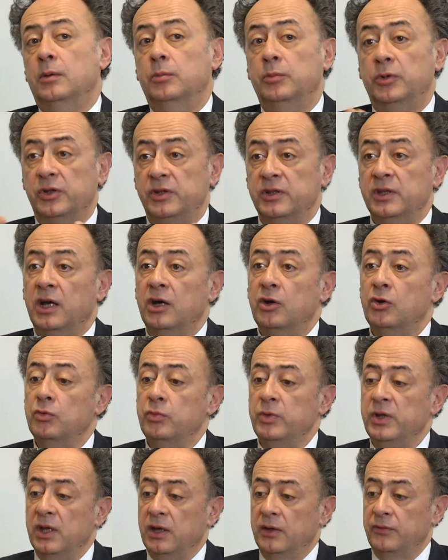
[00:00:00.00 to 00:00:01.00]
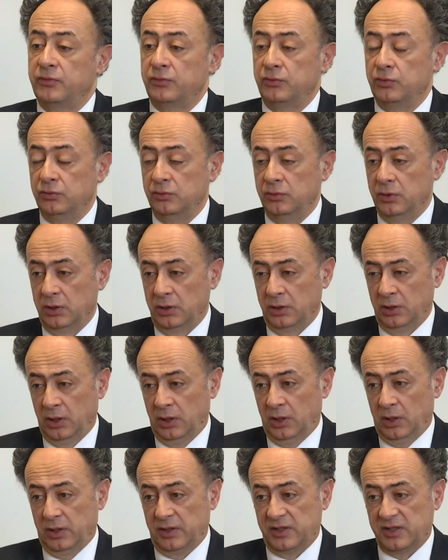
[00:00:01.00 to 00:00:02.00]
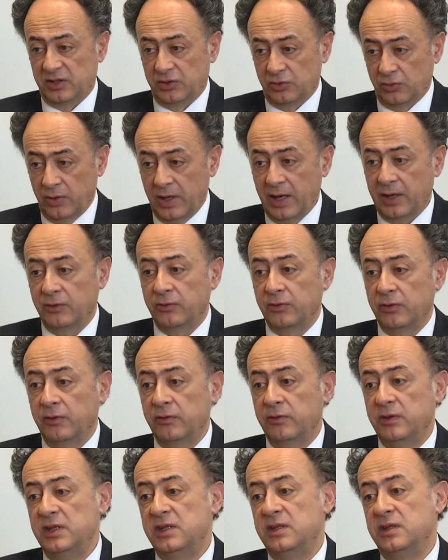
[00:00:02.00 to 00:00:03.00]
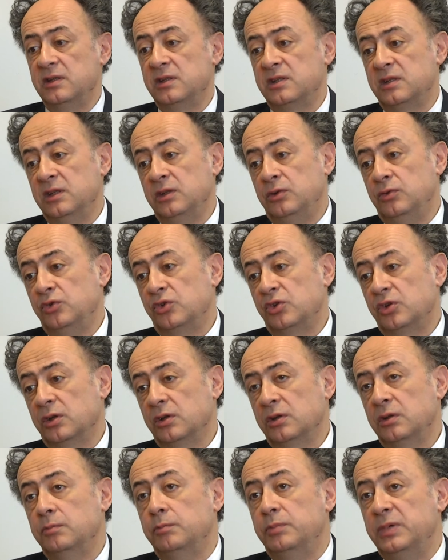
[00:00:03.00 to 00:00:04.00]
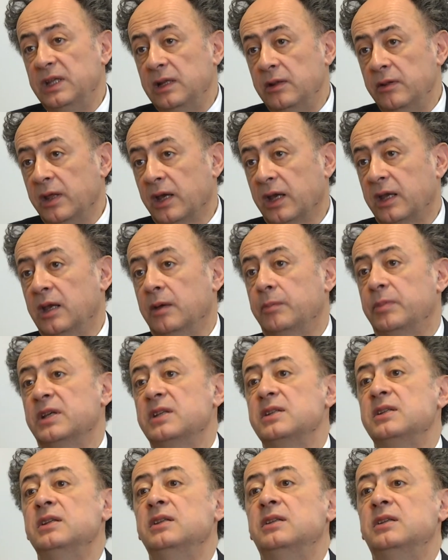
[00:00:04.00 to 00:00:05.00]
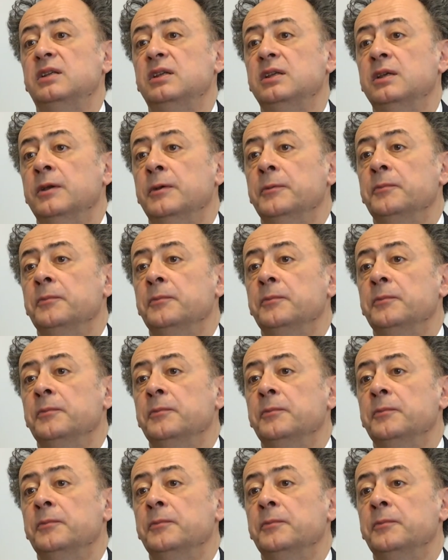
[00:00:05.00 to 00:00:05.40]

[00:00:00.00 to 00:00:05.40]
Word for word: but now we have to strengthen these institutions, build their capacity,